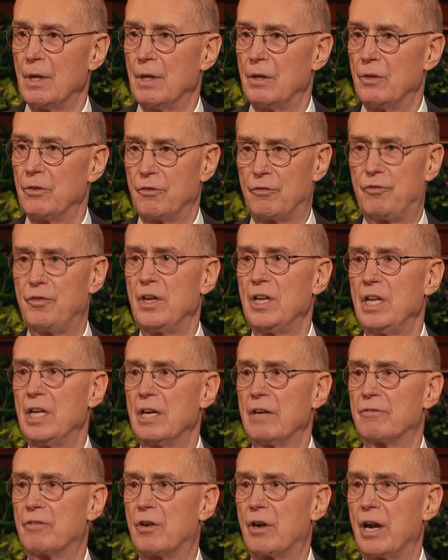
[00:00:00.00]
The feeling
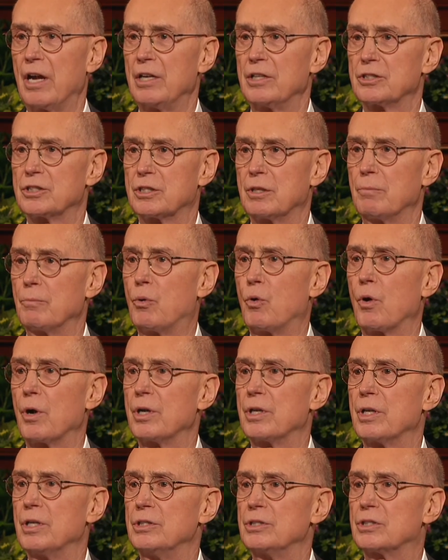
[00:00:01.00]
of greatest
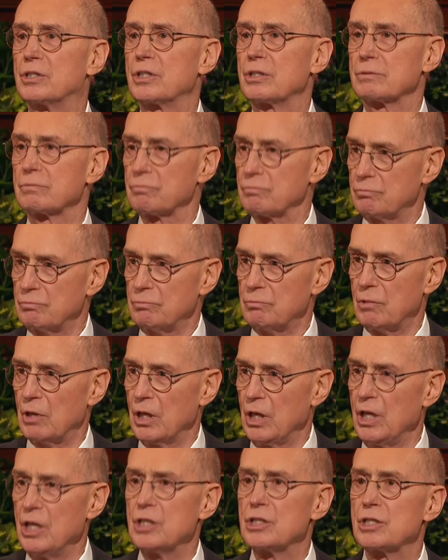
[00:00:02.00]
importance
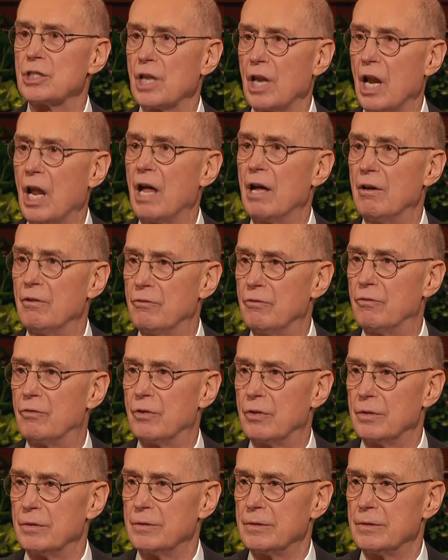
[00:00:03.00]
is love.